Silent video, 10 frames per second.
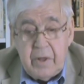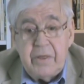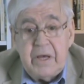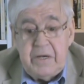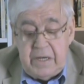
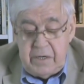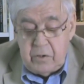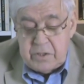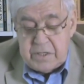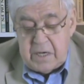They did
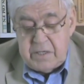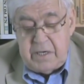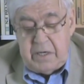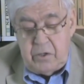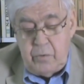not
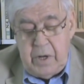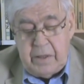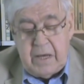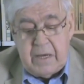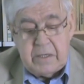succeed doing
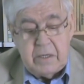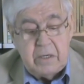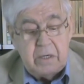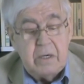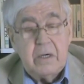that.
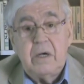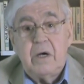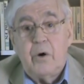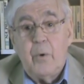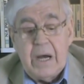
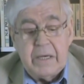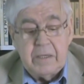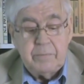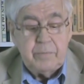Why?